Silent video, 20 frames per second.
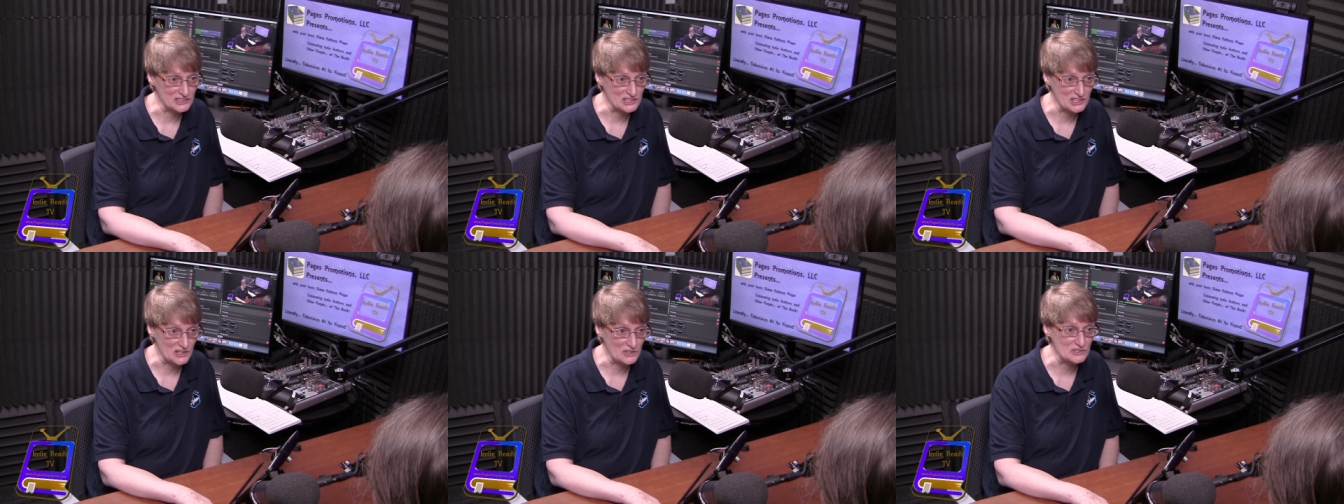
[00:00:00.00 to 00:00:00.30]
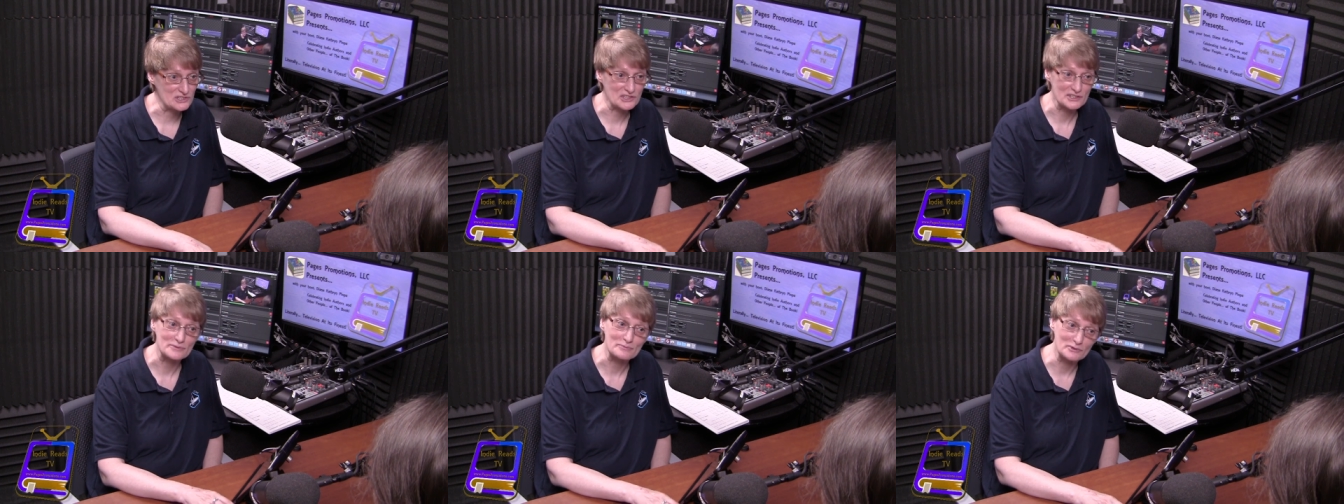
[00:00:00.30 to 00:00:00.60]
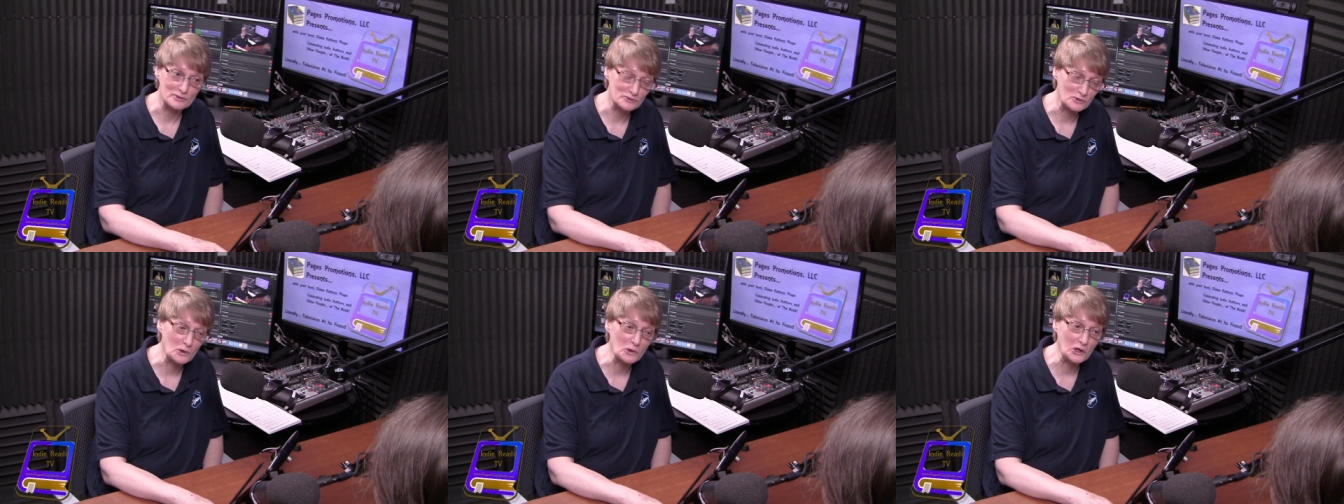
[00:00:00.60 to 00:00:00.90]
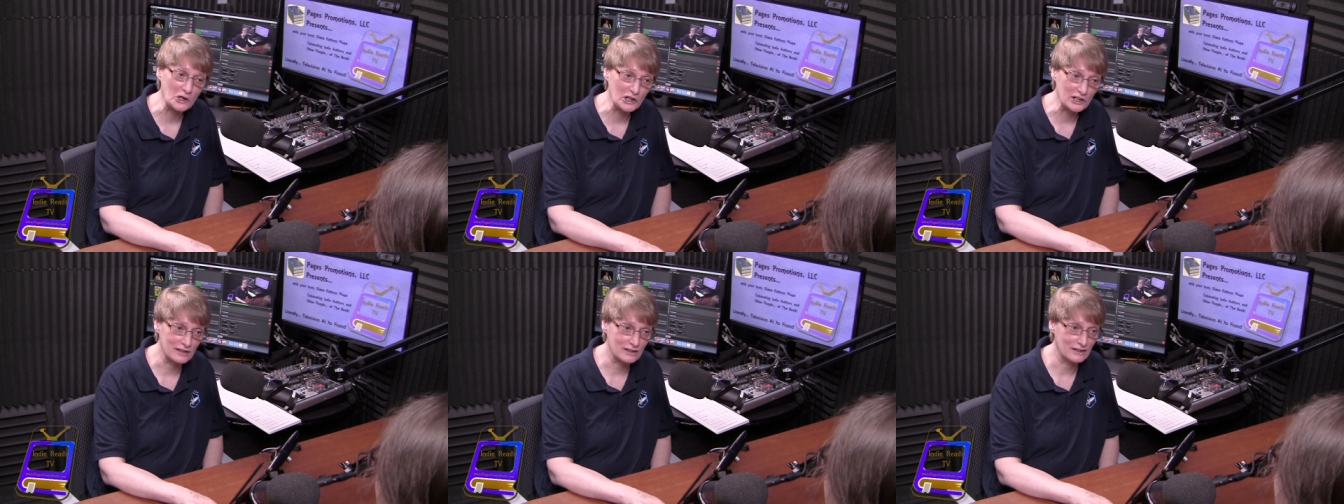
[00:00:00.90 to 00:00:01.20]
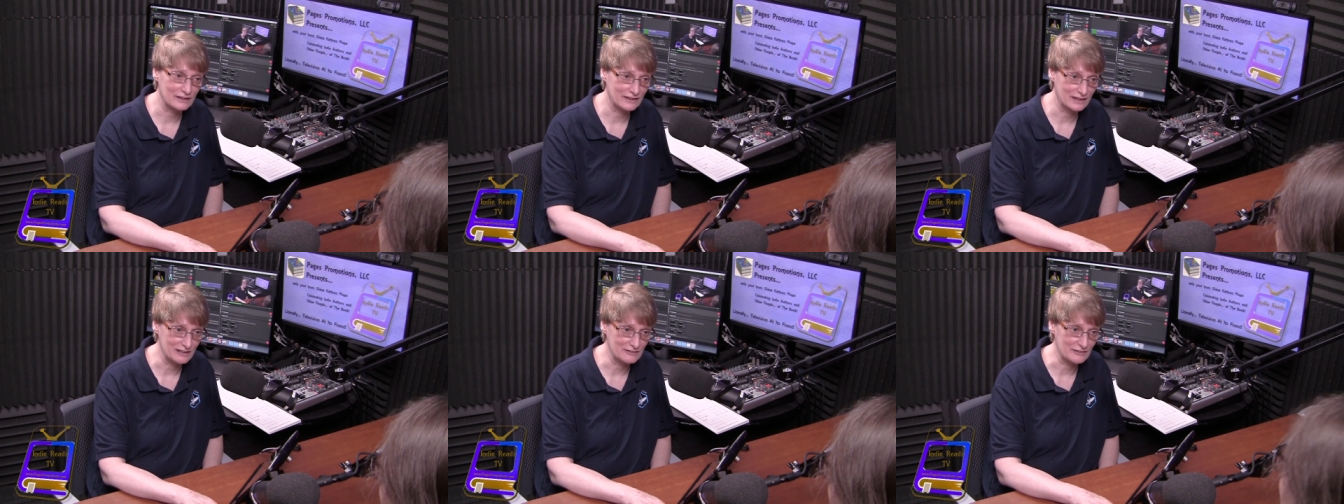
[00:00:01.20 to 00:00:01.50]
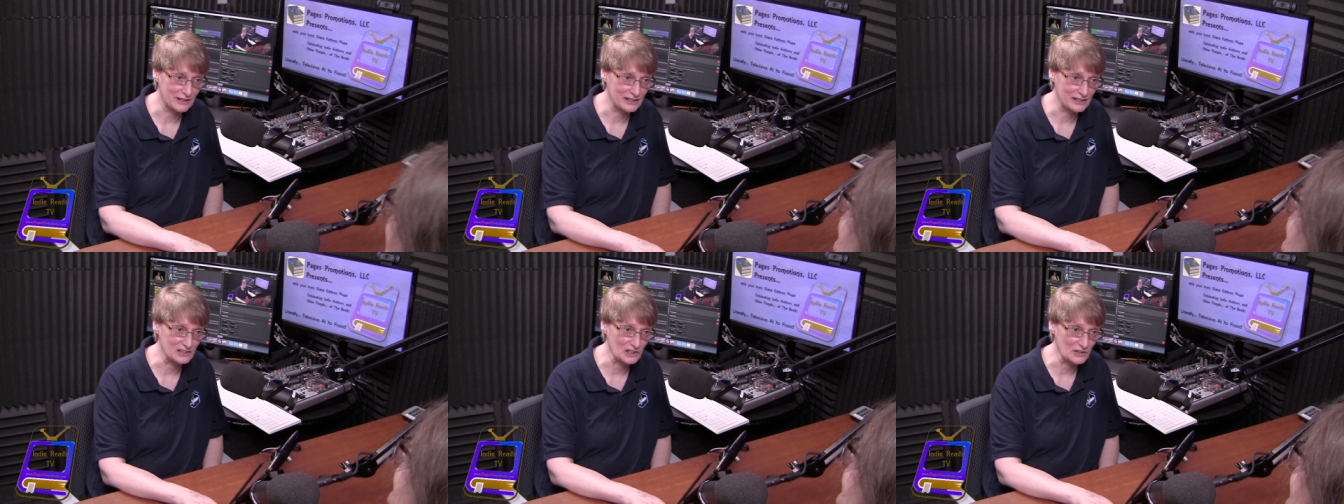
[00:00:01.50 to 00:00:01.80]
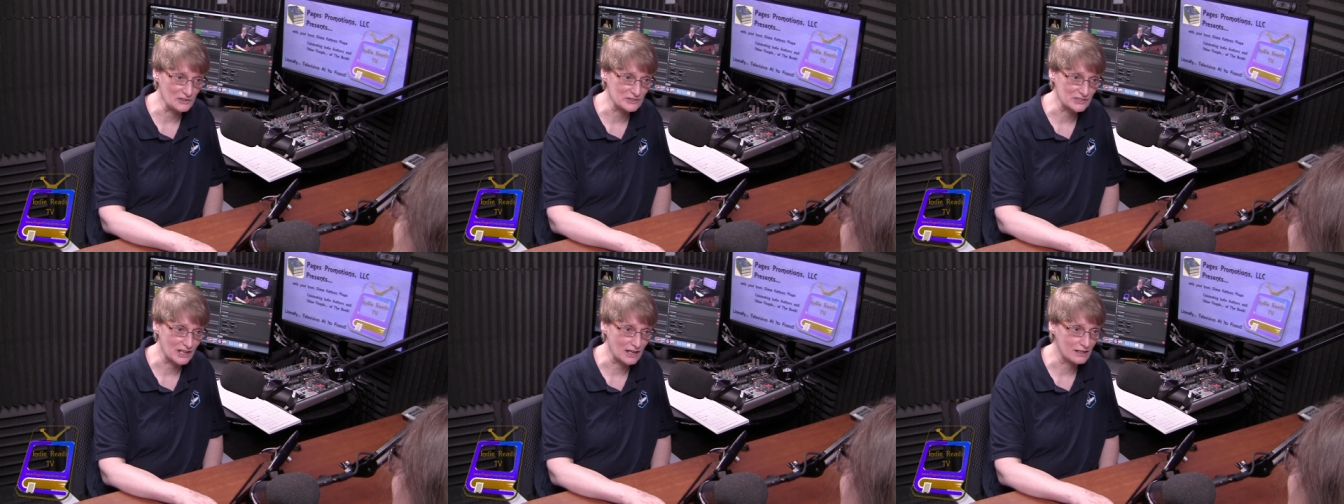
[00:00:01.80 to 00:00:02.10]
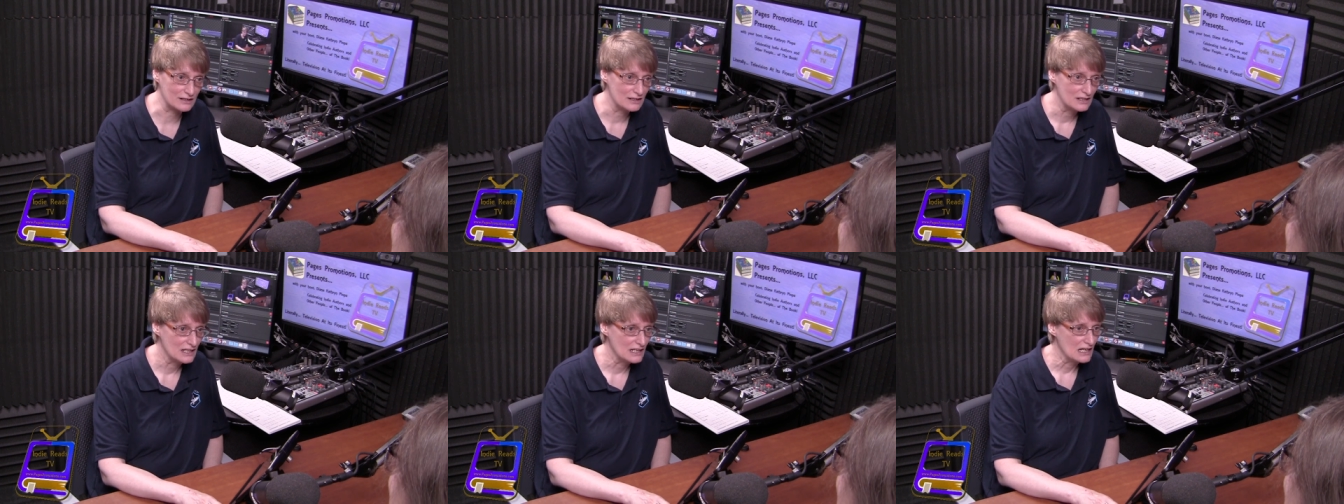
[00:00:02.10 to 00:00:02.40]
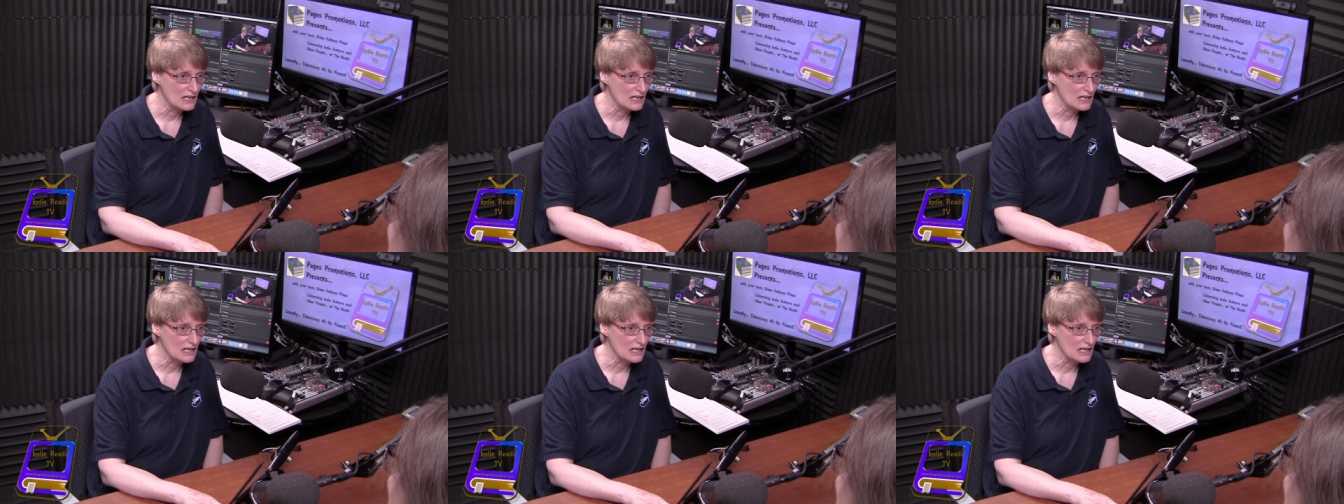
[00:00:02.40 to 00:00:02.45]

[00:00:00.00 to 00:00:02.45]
show just before the yes. event goes on.